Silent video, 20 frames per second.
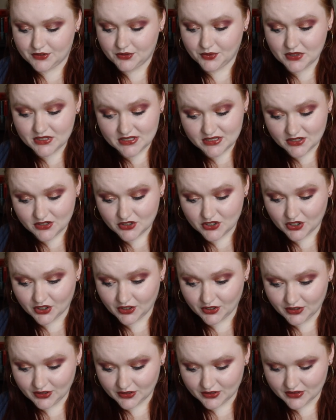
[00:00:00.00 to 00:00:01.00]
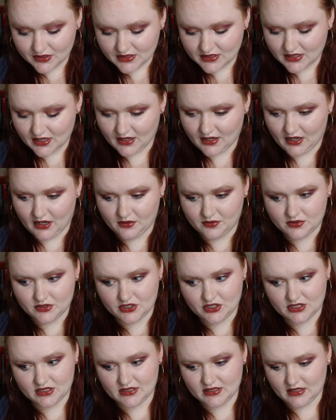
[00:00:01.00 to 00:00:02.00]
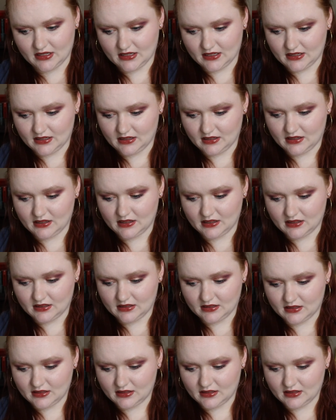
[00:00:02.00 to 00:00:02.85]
twists and turns that I was just like,